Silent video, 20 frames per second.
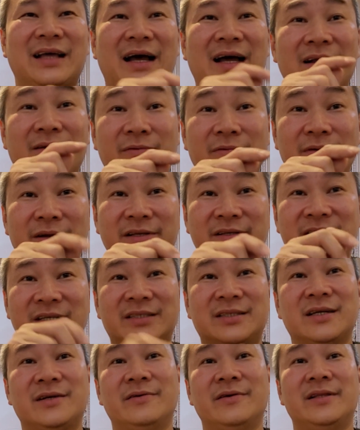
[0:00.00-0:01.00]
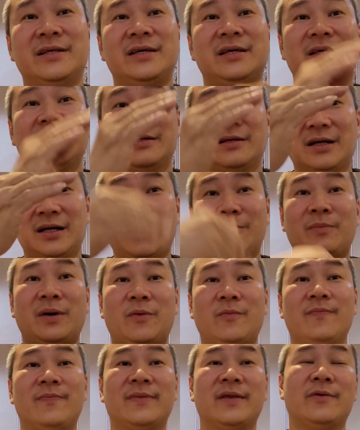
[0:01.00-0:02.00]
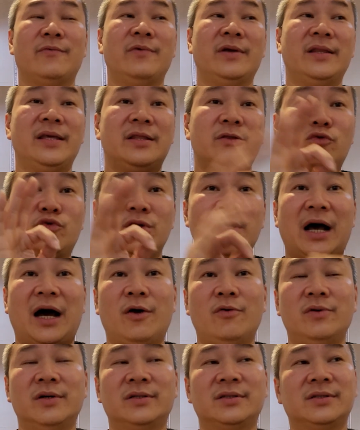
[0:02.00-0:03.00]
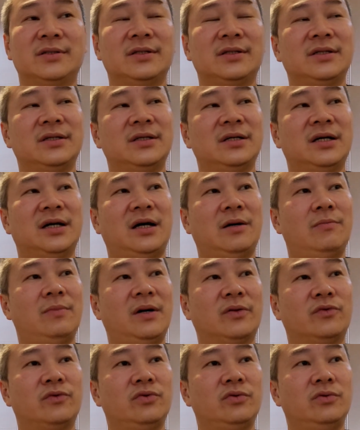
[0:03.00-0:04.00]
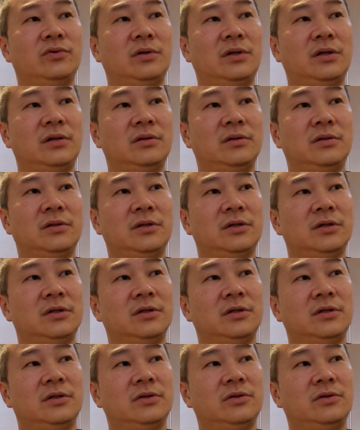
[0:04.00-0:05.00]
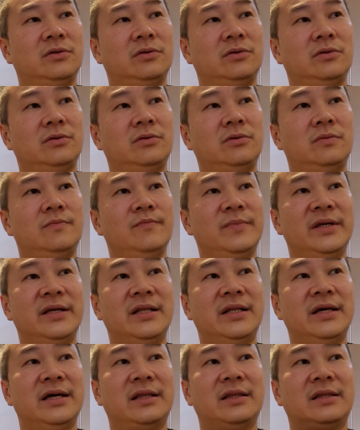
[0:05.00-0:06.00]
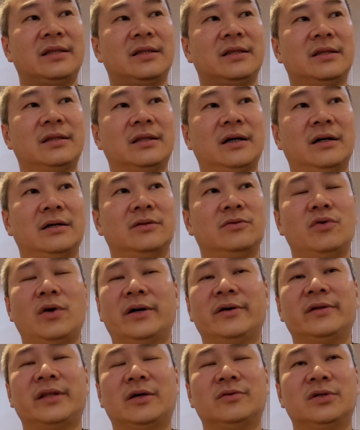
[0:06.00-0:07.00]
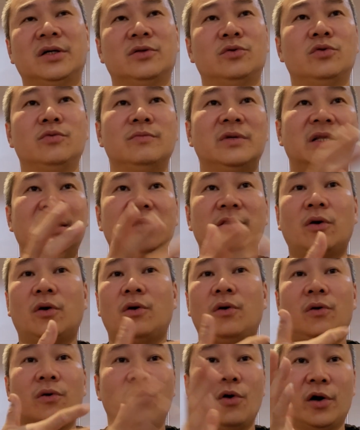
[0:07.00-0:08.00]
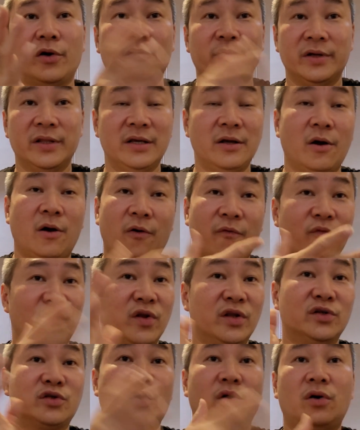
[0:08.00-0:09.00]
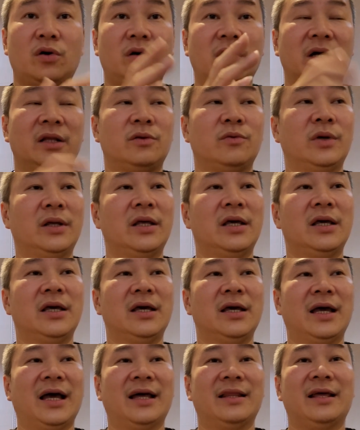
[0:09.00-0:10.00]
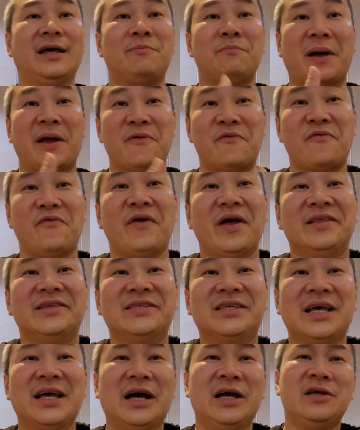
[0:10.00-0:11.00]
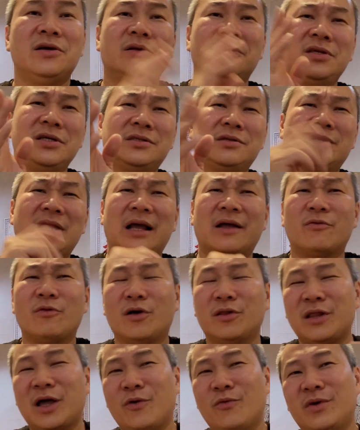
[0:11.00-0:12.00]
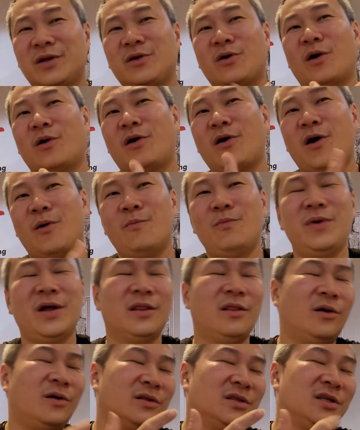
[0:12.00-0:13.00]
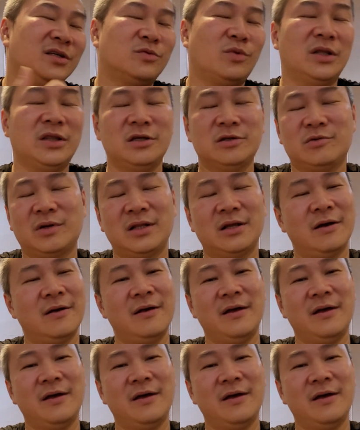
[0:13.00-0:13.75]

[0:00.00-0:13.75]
registered already, come up within 3 hours, about 2 million, 200,000 or 2 million, all gone already, all finished, all activate. And then my friend say, "Ayo, this not that one got cord blood, or this one.